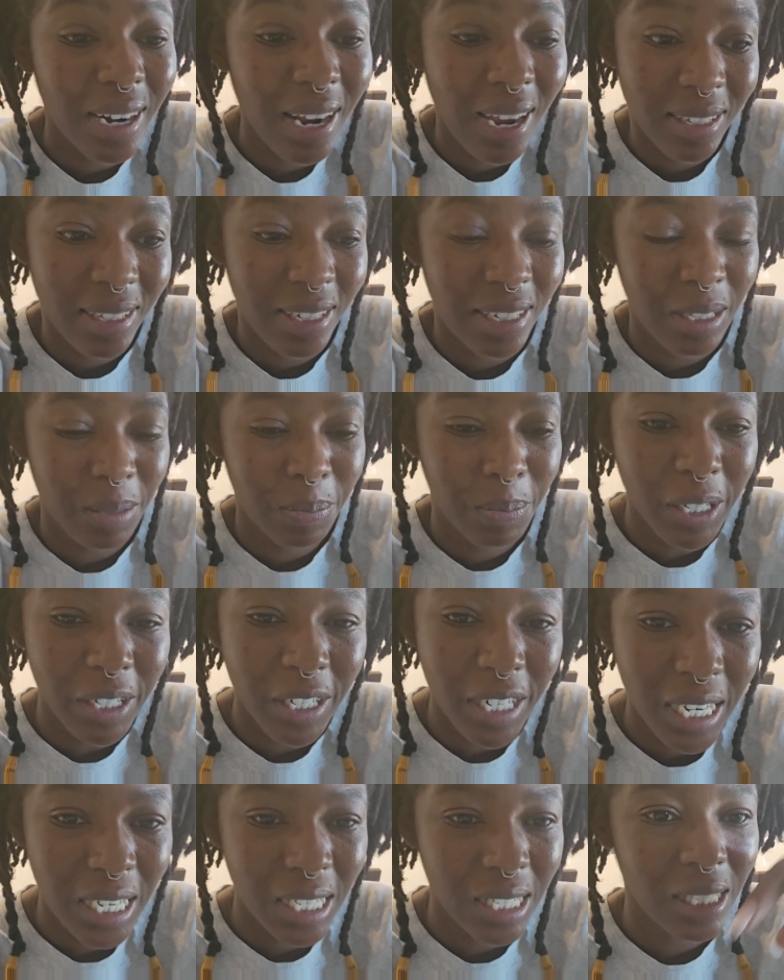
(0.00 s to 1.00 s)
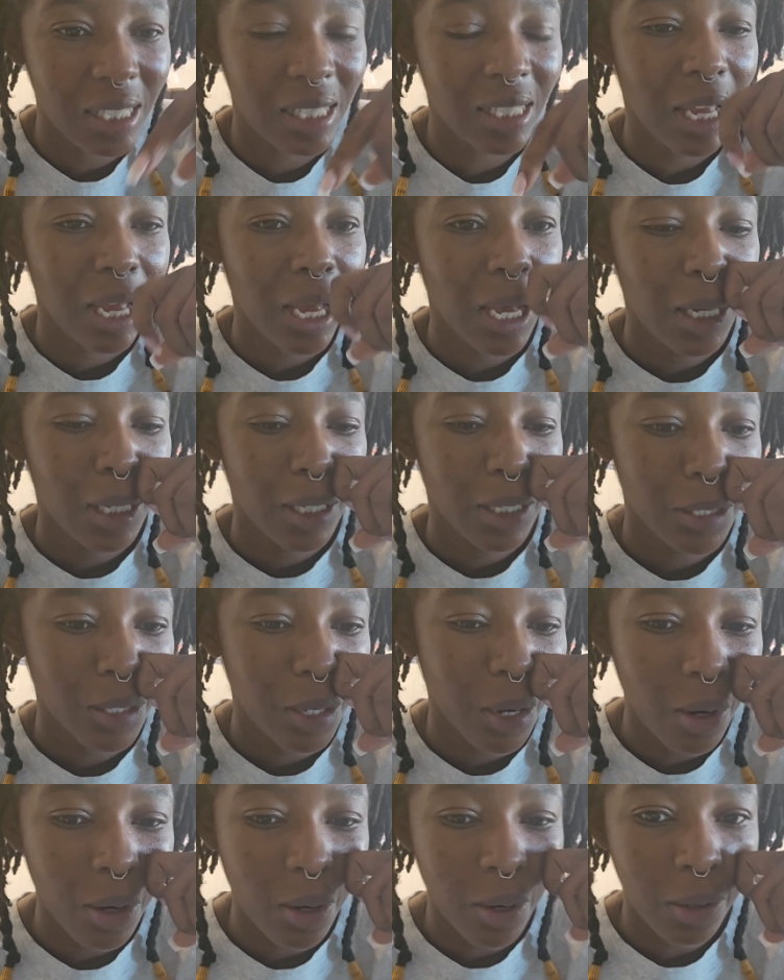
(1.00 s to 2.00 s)
nice experience.
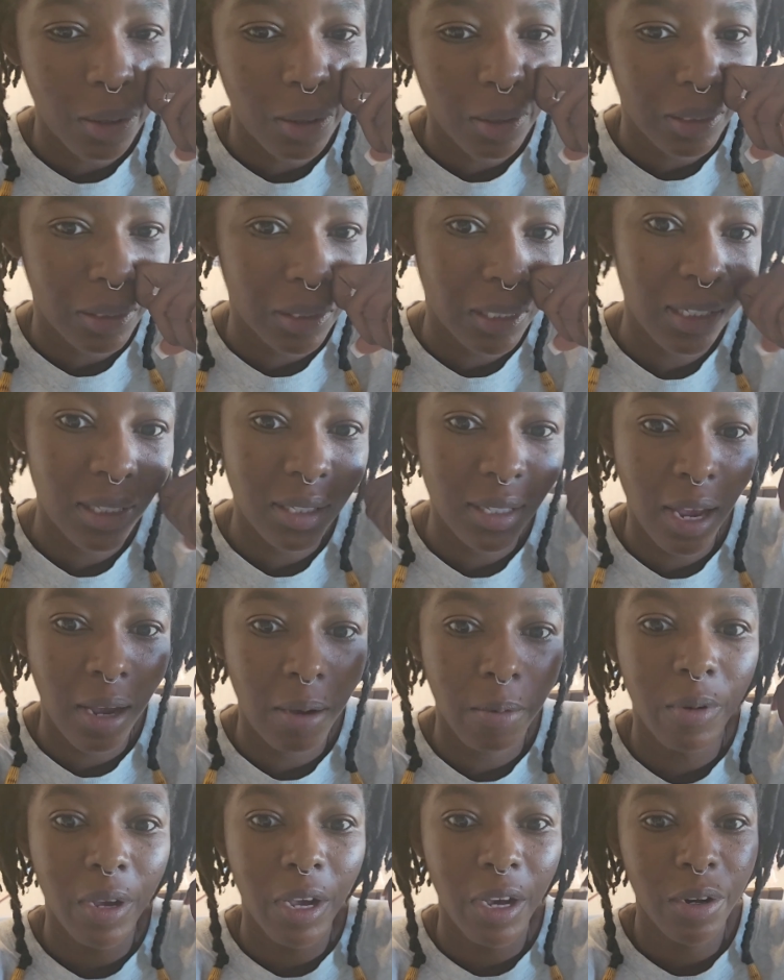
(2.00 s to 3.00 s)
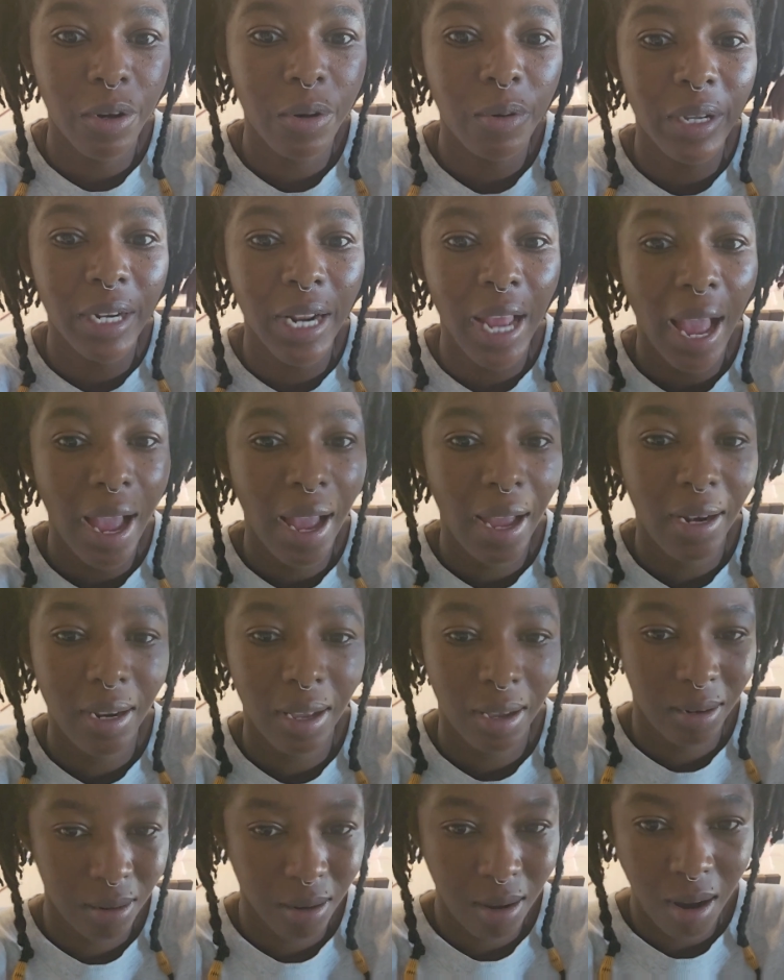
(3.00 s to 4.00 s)
So this time we are going with
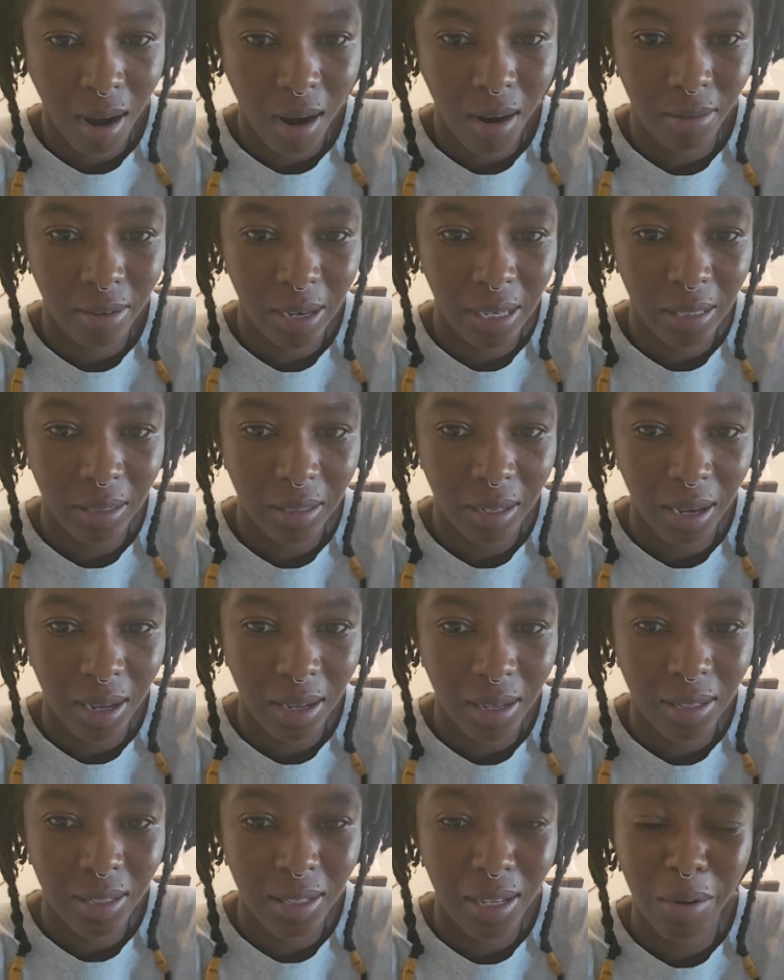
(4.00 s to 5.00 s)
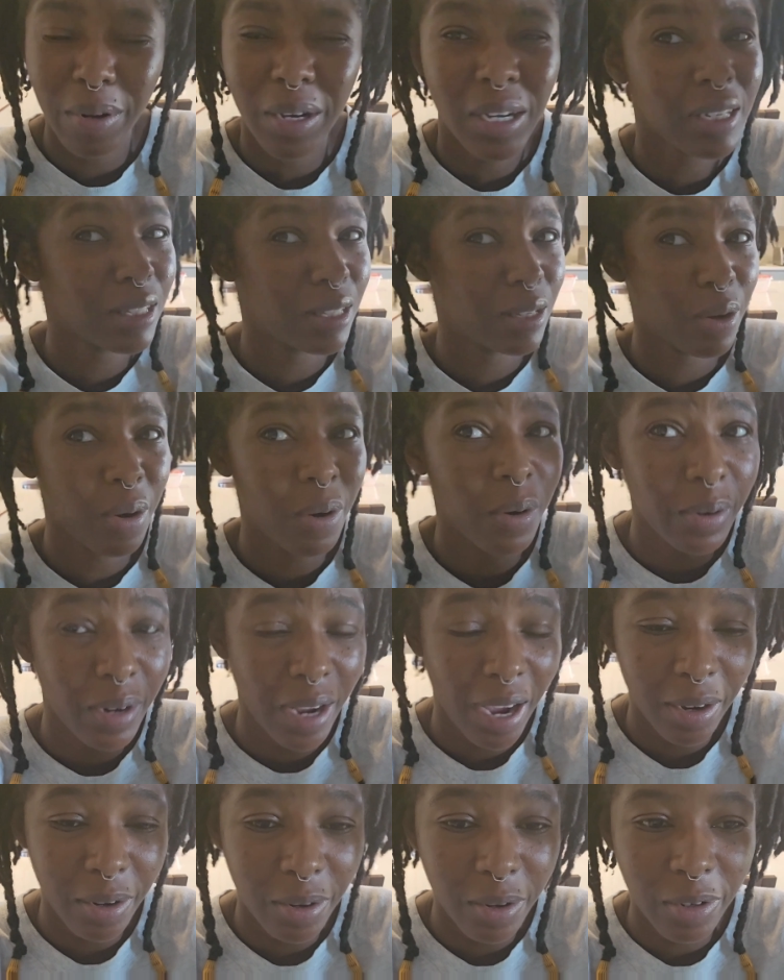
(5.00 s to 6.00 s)
Island Car Rentals, and we're gonna see how
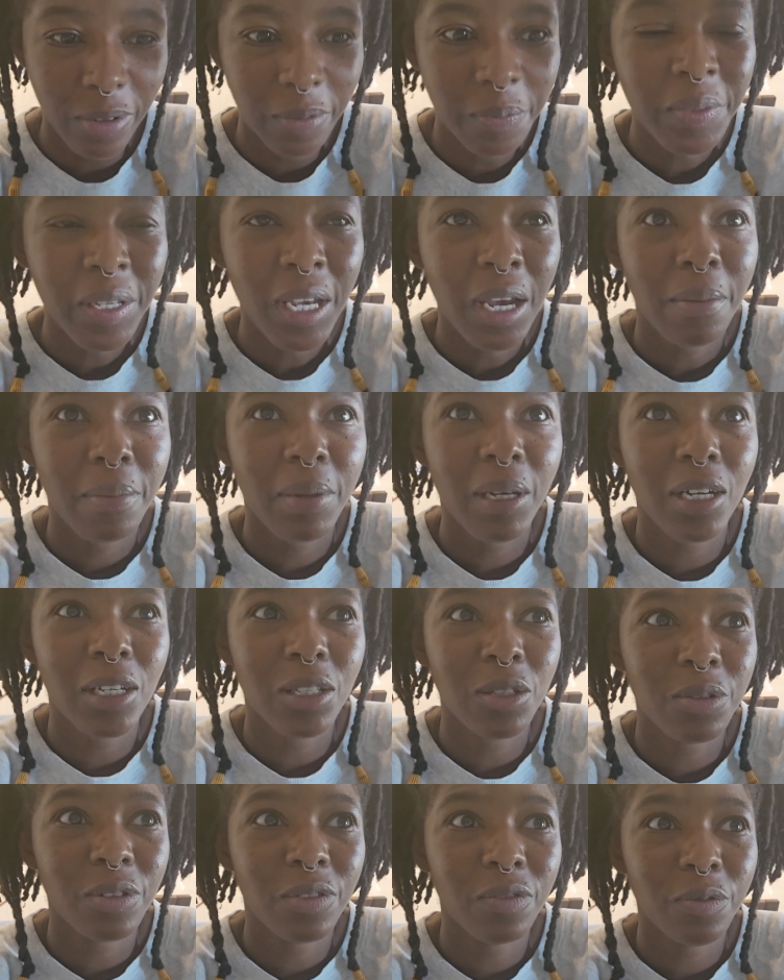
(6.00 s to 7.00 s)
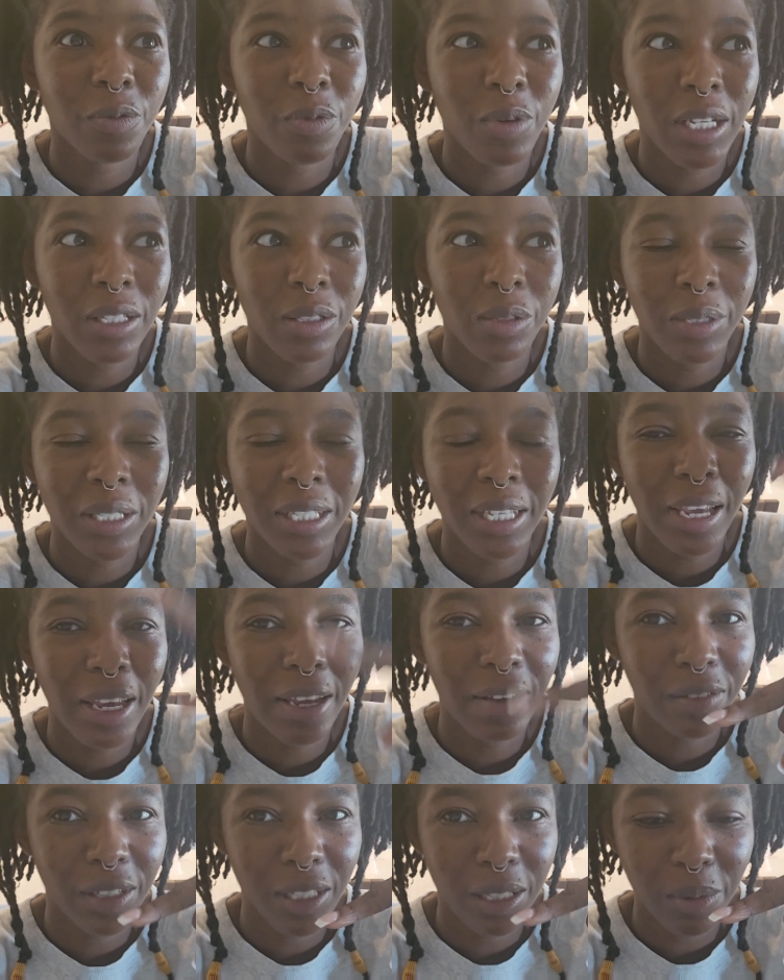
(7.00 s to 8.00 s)
that go, because we went with
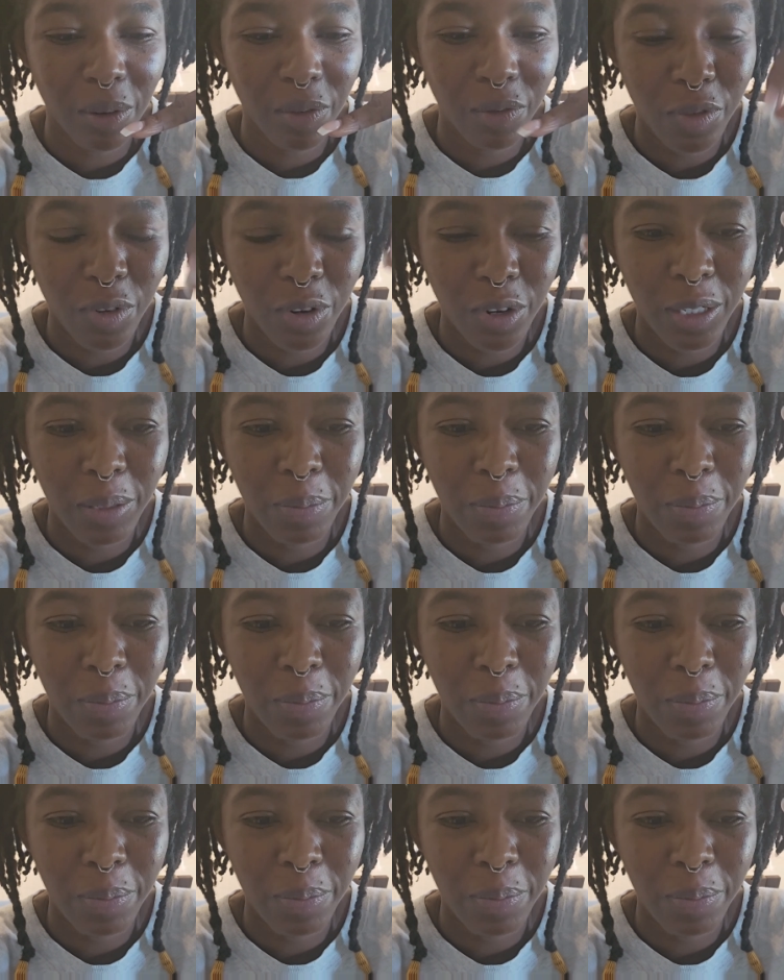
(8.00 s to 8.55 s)
Avis before.